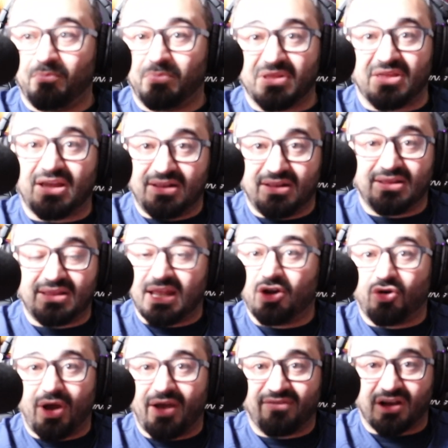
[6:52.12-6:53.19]
But they
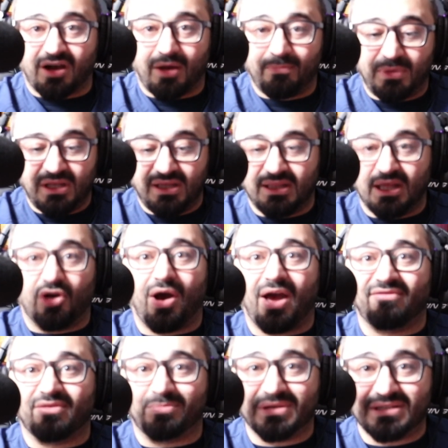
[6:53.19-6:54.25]
don't have a company, they don't
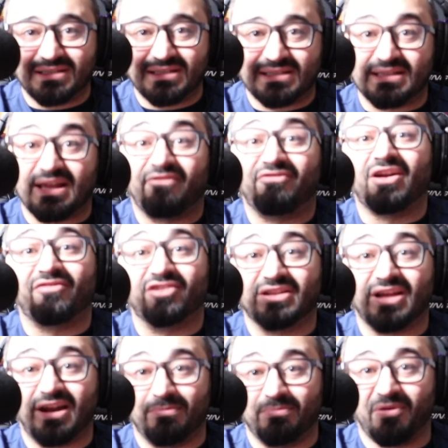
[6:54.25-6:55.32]
have a business, they've never
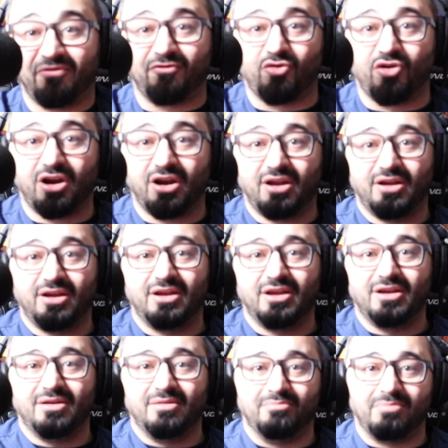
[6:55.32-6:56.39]
done it before.
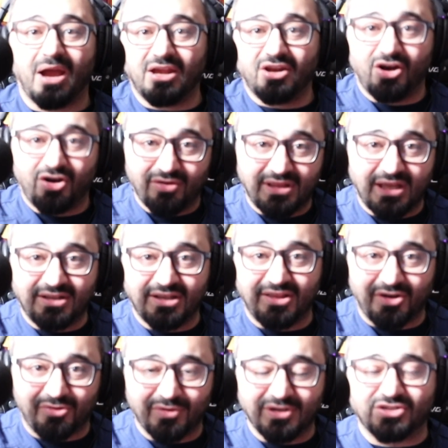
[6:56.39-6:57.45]
But they did
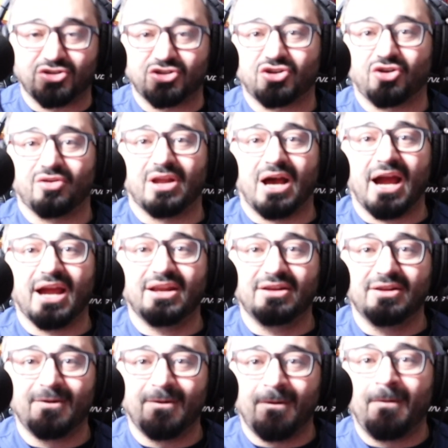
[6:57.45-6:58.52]
their research
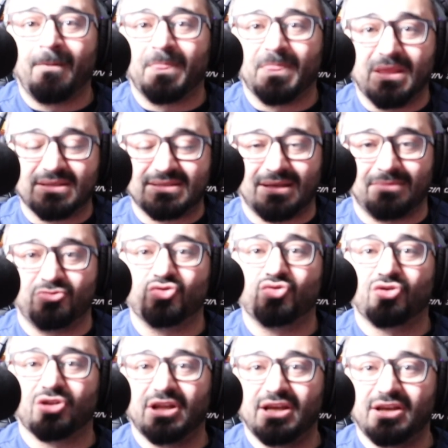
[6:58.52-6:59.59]
online, did some
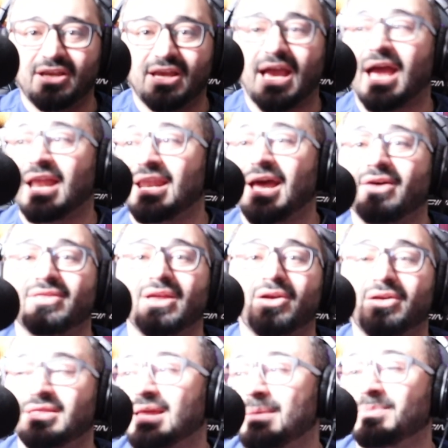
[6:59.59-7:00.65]
Googling, and now
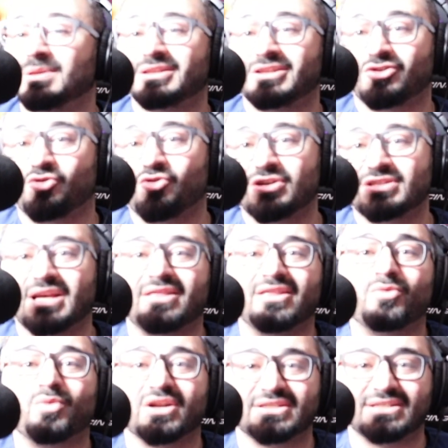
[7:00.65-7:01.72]
they built a course and
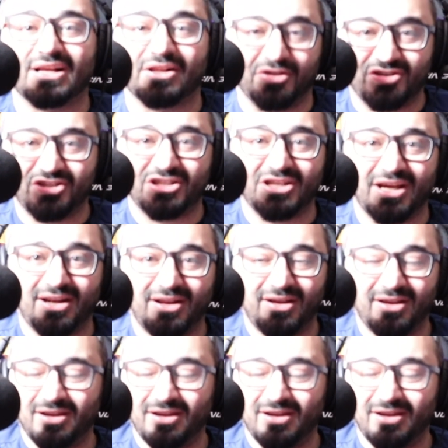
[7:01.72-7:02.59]
they want to sell you shit.